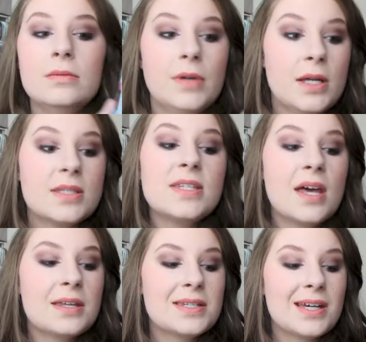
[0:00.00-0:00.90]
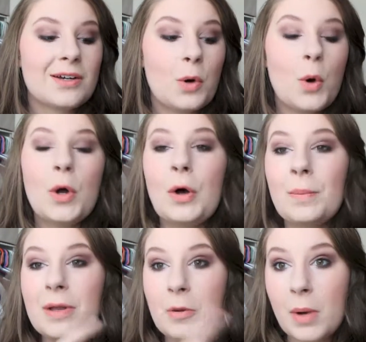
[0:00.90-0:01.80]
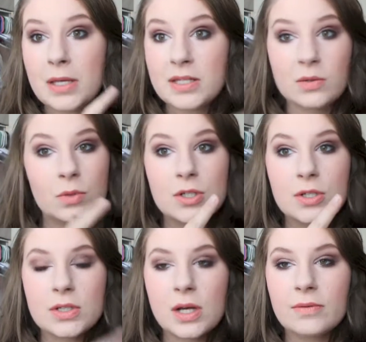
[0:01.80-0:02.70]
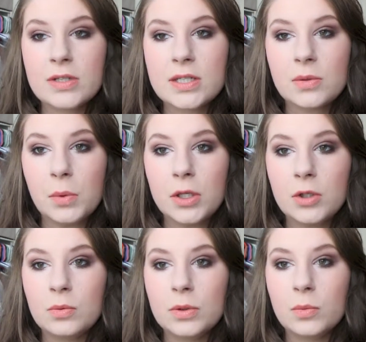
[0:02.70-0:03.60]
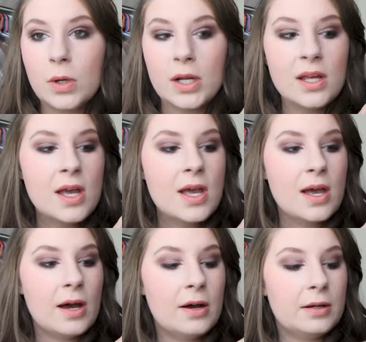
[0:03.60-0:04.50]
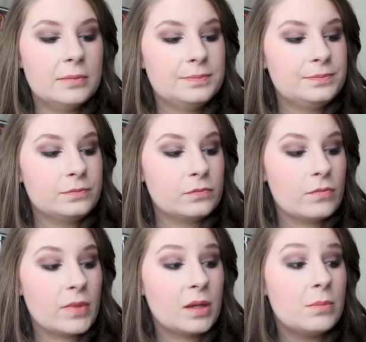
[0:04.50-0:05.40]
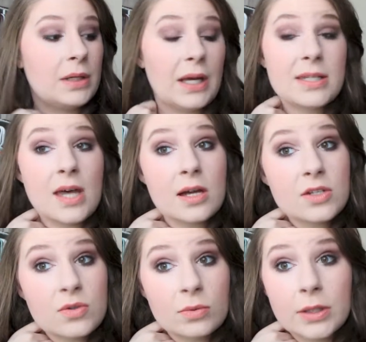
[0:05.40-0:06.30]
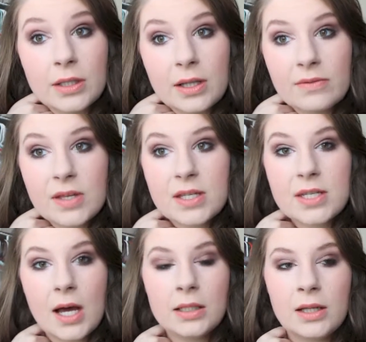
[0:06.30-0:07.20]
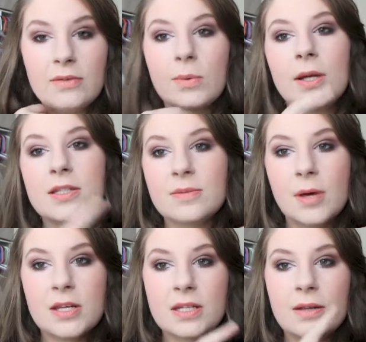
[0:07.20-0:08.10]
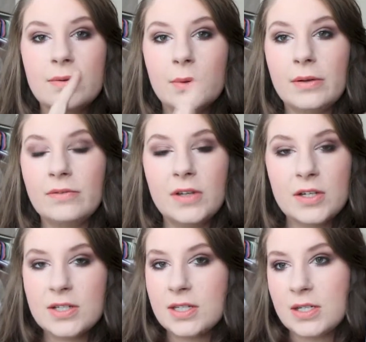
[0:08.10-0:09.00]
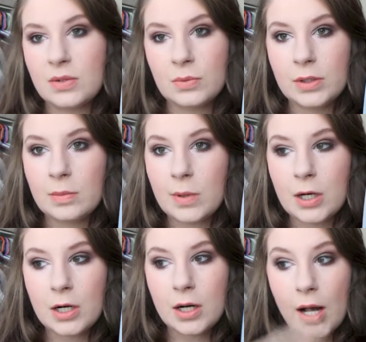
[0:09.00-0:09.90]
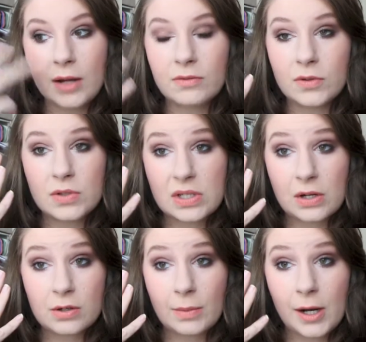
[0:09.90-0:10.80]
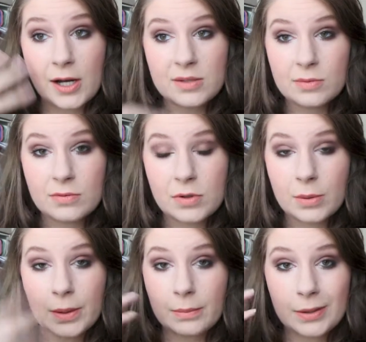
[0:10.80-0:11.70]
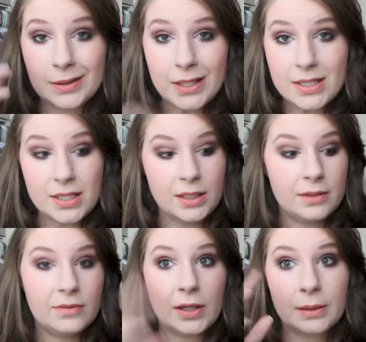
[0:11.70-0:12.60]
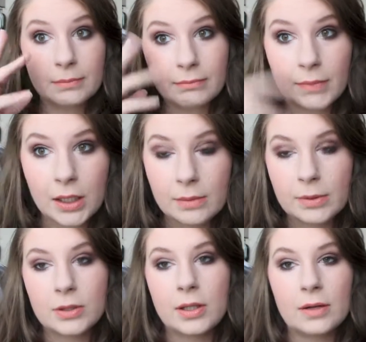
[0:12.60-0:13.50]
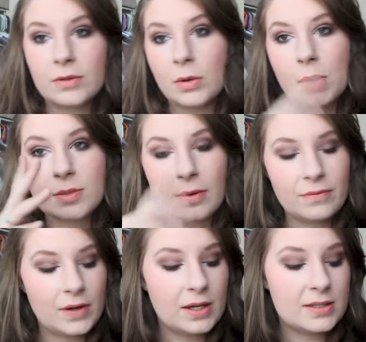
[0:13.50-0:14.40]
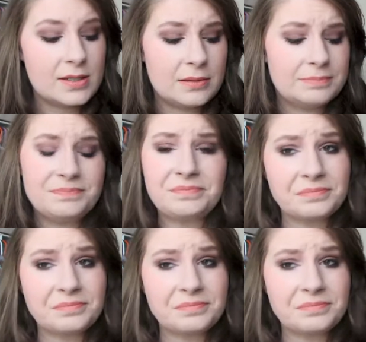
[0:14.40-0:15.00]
it says like oil minimizing, which is obviously what you would want. But yes, I just really love this. I love the way it smells. I love the way it feels. It doesn't really burn. I've used it under my eyes before when I'm being lazy, if I get makeup under there after I wash my face, and